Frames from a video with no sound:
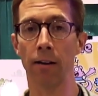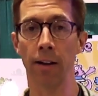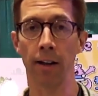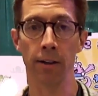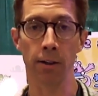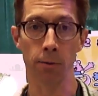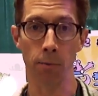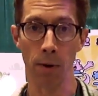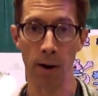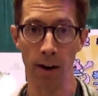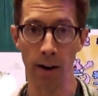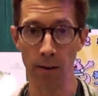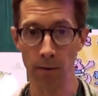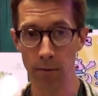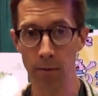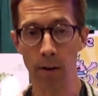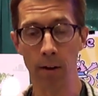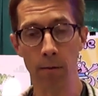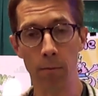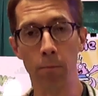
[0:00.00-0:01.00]
led to
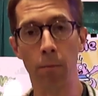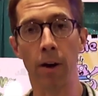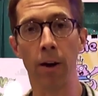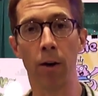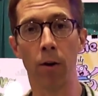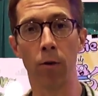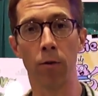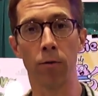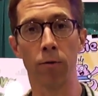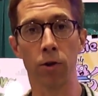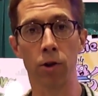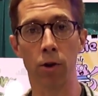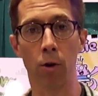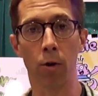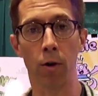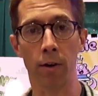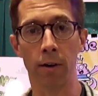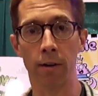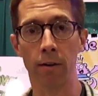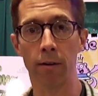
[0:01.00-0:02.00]
my own show
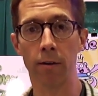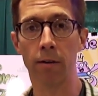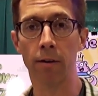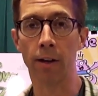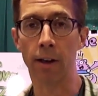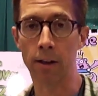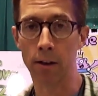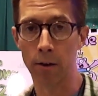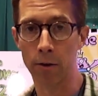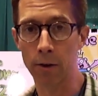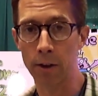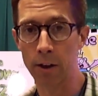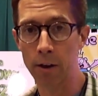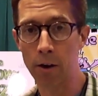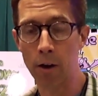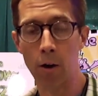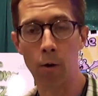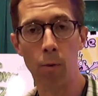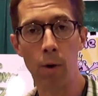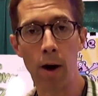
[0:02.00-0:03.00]
on Nickelodeon
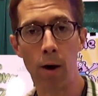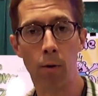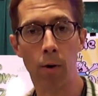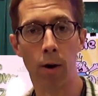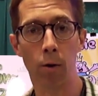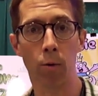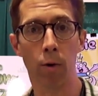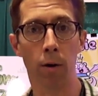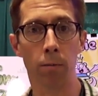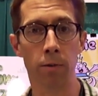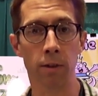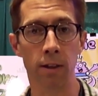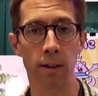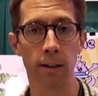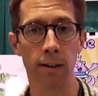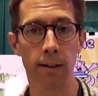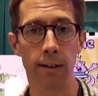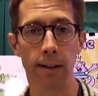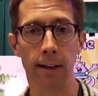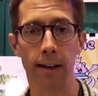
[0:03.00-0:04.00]
called Wow Wow Wubbzy,
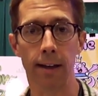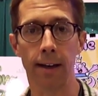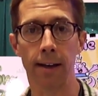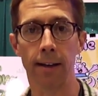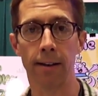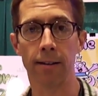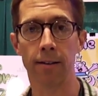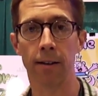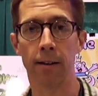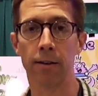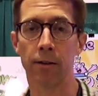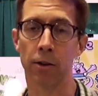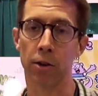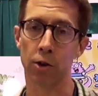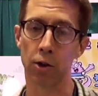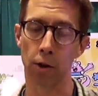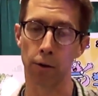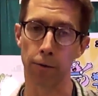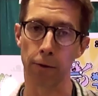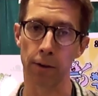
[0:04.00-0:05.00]
and did a
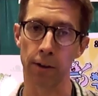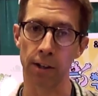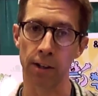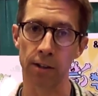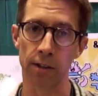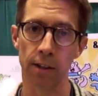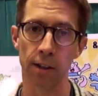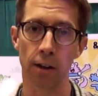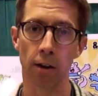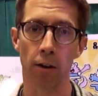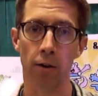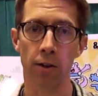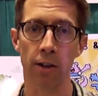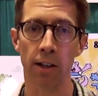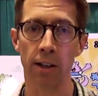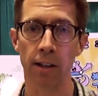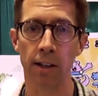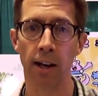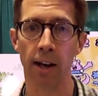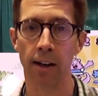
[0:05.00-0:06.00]
show for Disney called
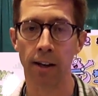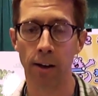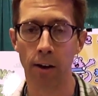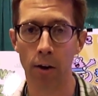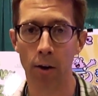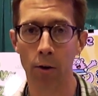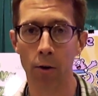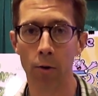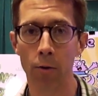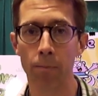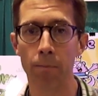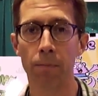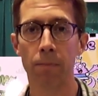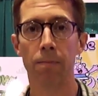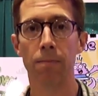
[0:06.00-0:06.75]
Yin Yang Yo,